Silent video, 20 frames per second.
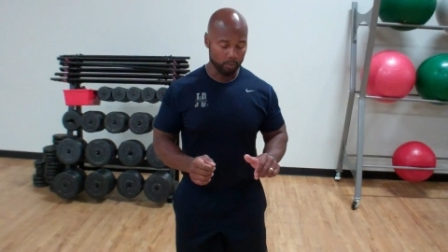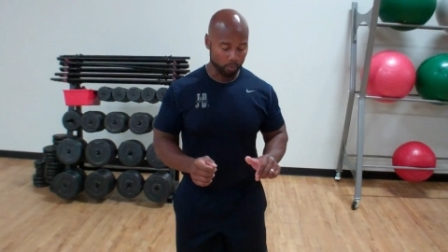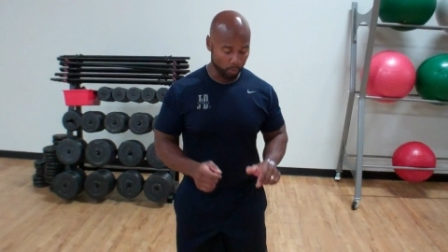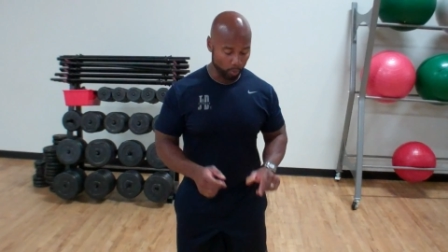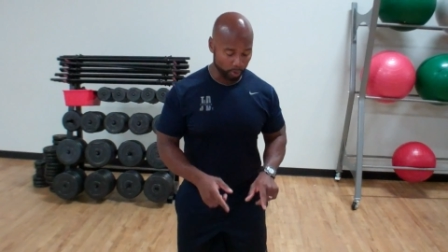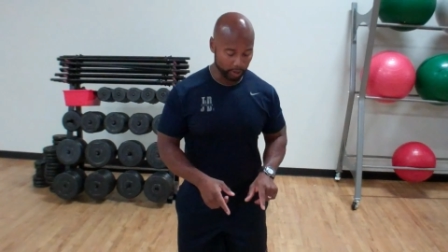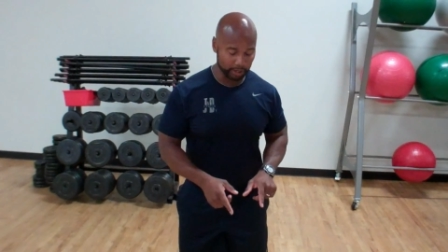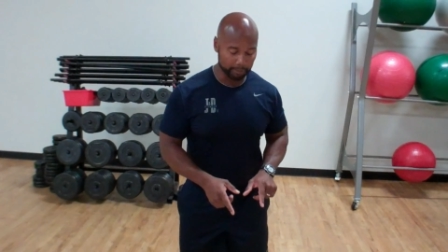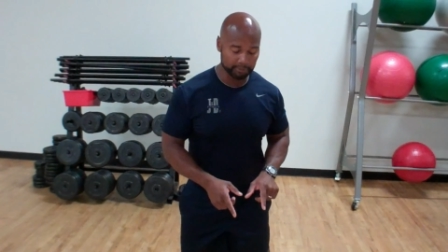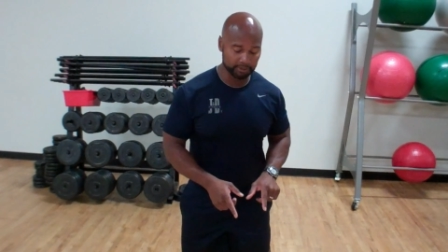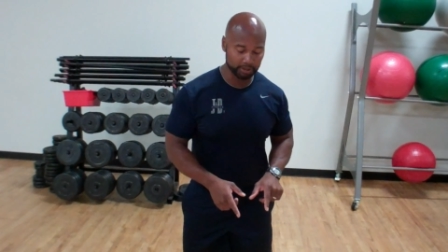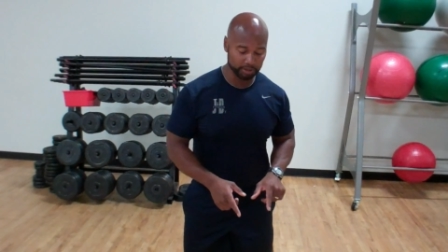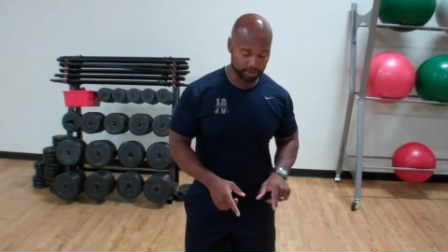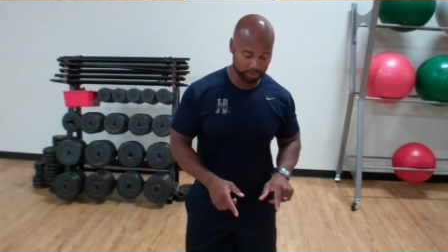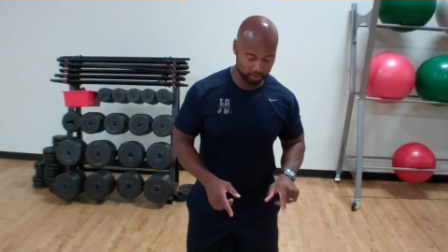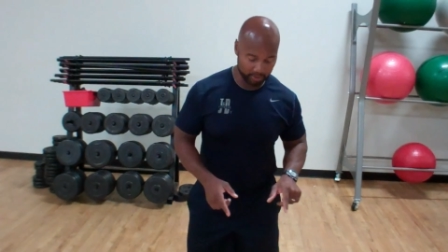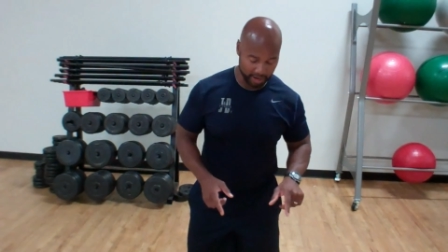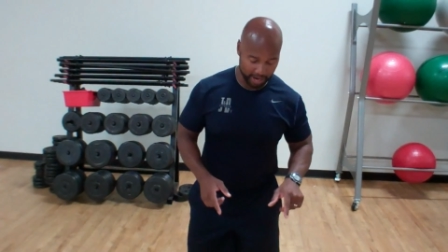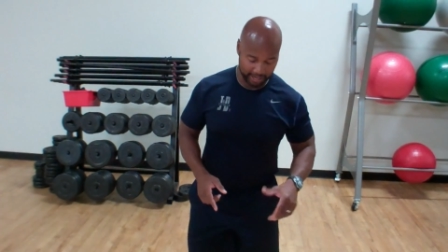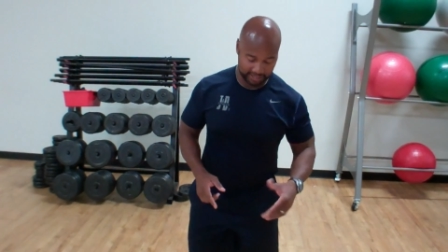what I'm going to
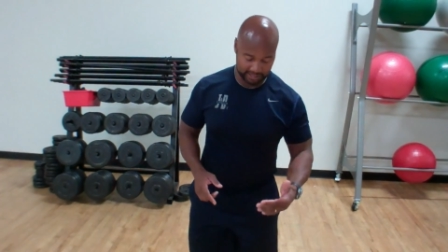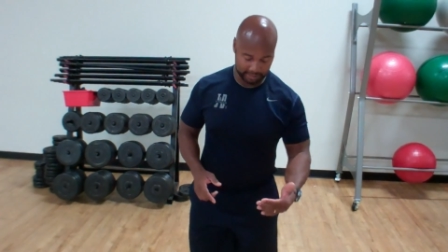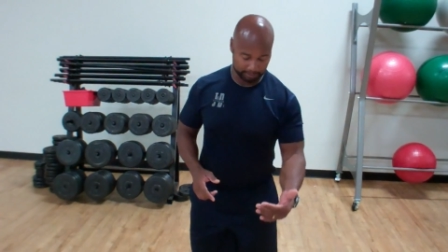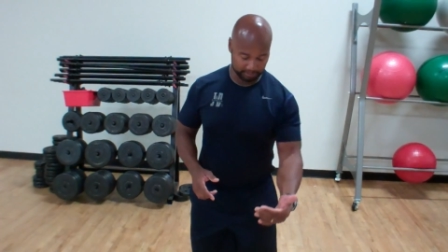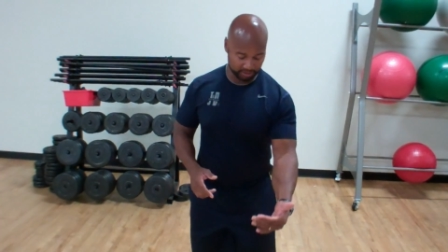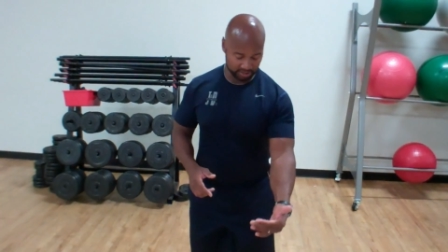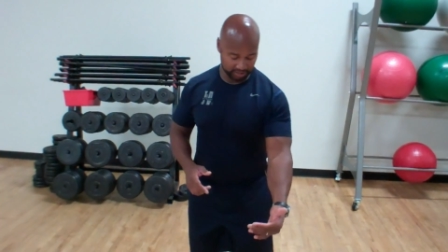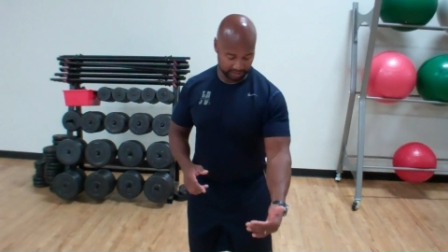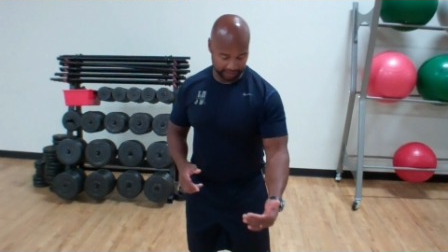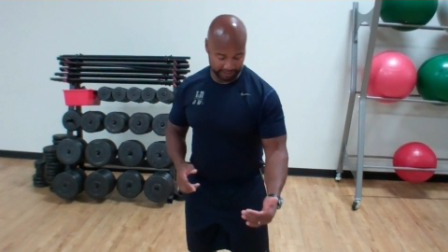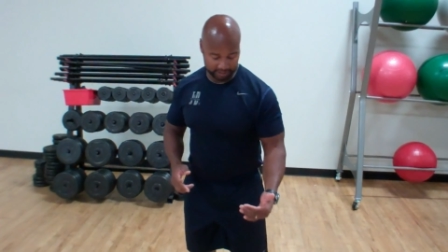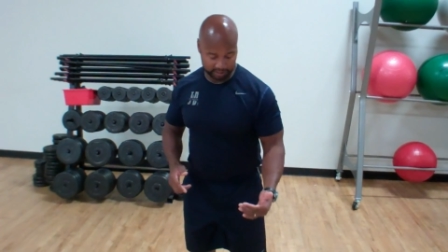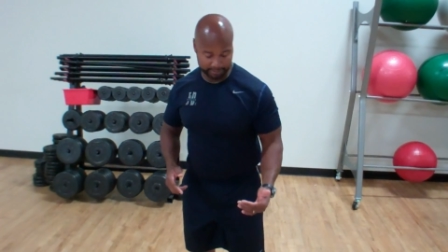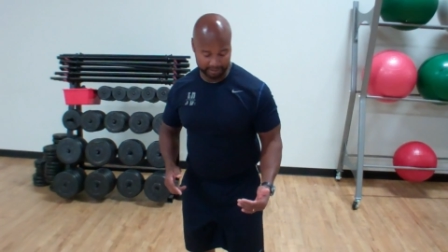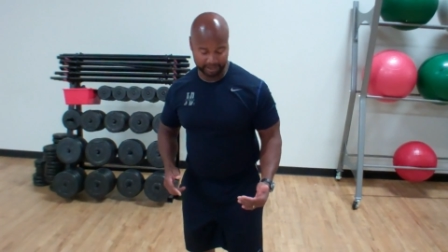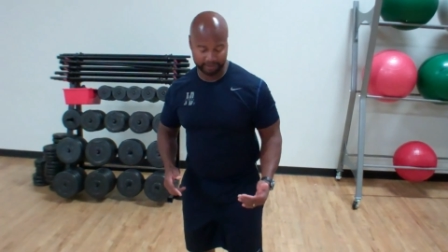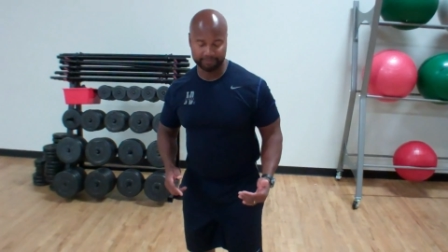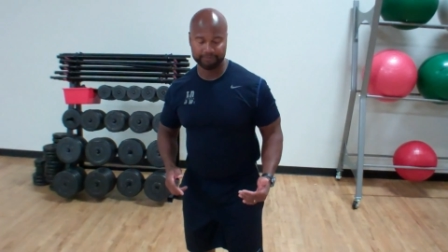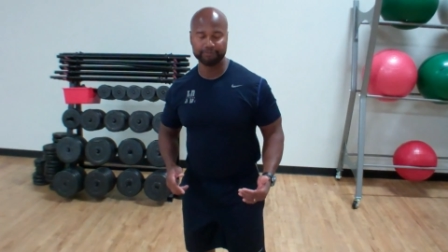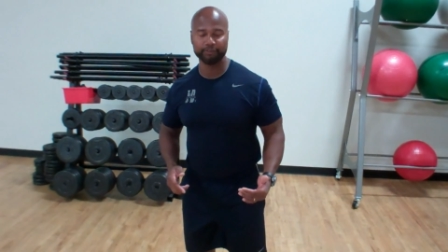do, guys, I'm going to stand
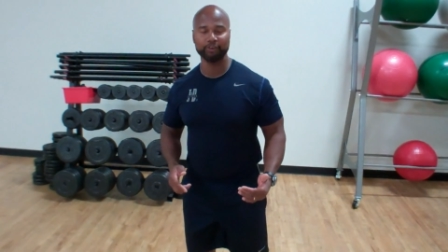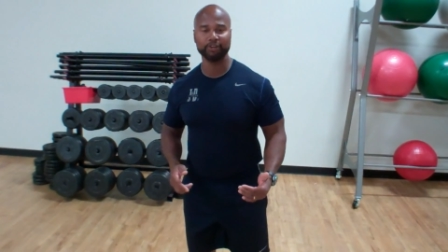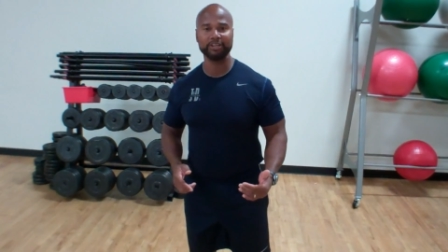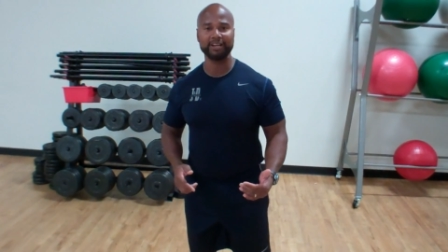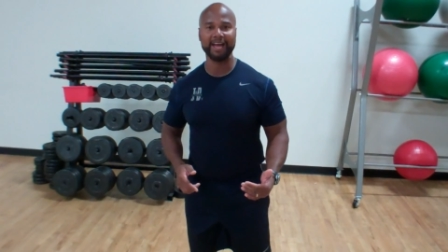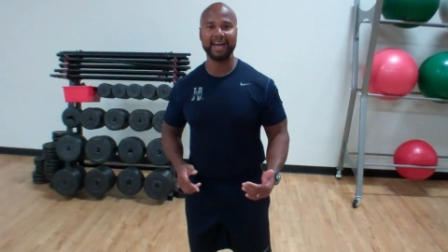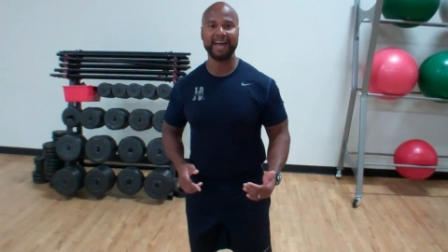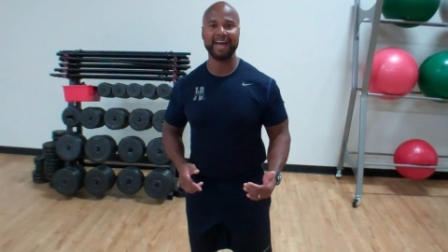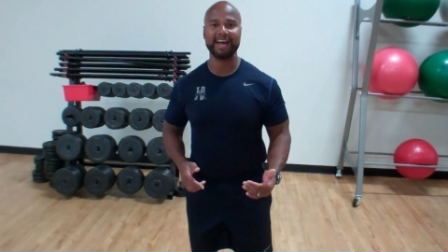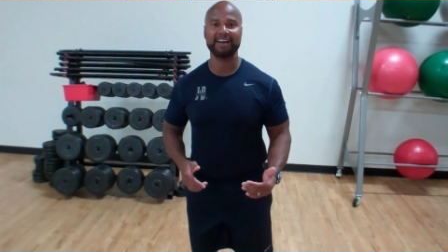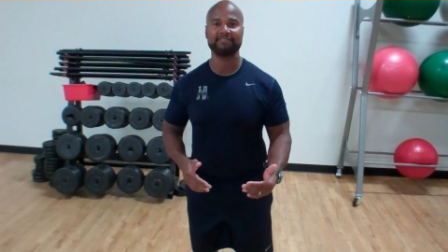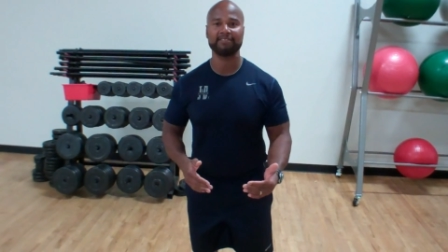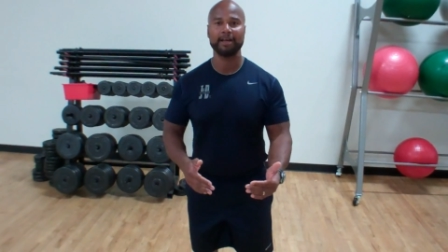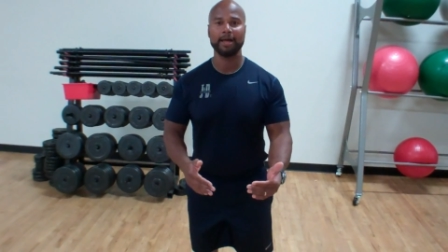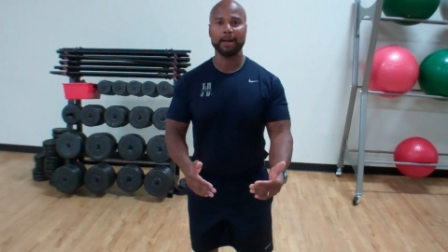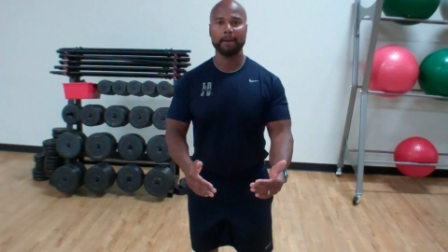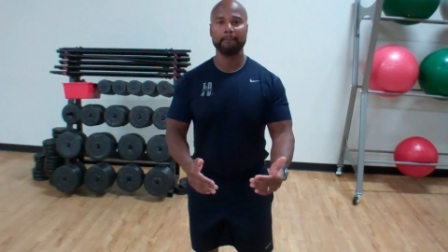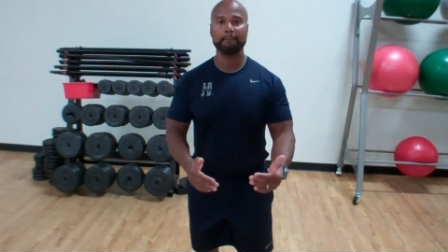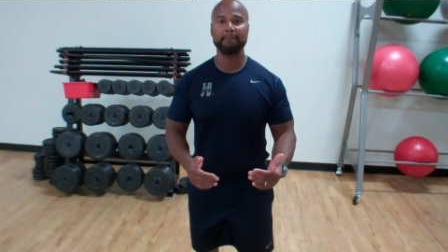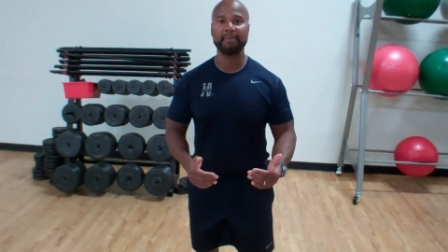about 1.5 feet